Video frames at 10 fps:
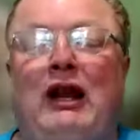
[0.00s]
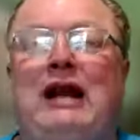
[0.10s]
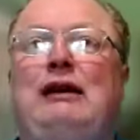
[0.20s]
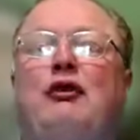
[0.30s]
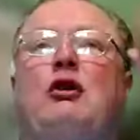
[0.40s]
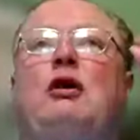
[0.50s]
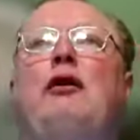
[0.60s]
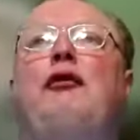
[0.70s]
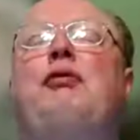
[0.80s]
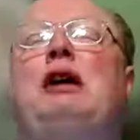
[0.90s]

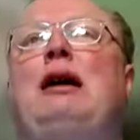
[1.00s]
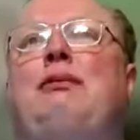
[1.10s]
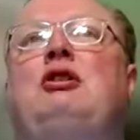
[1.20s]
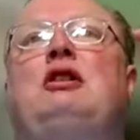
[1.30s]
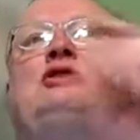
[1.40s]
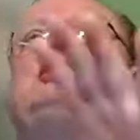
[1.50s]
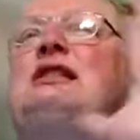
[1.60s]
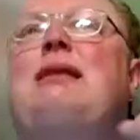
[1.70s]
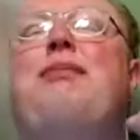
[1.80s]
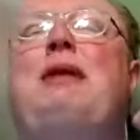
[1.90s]
flavor of Pop Tarts?
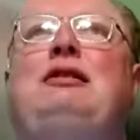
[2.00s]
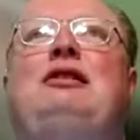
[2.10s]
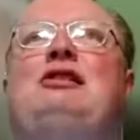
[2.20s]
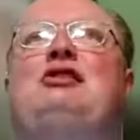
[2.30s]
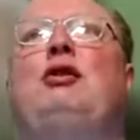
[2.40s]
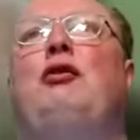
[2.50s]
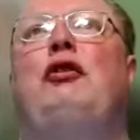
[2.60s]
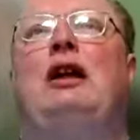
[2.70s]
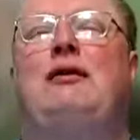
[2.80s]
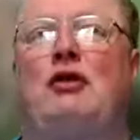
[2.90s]
Let's get back to this
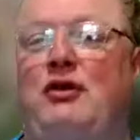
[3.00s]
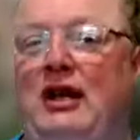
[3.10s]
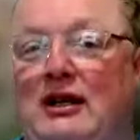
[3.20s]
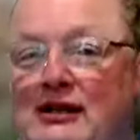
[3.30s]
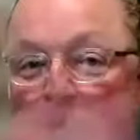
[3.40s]
whole flavor thing